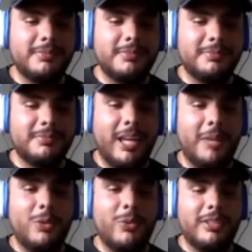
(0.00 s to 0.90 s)

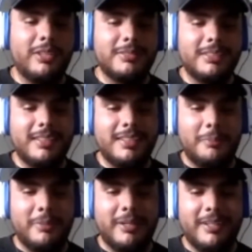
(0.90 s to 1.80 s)
Miami winning.
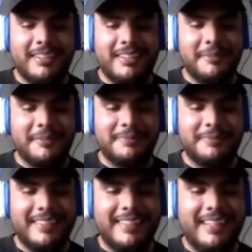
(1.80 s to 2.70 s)
But
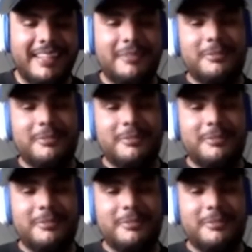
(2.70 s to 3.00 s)
if